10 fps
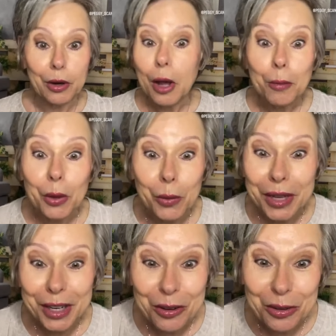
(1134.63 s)
but we
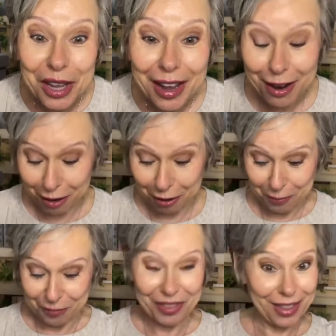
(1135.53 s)
don't care.
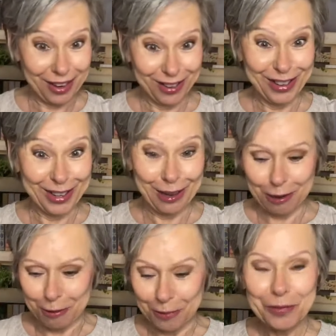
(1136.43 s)
There you go.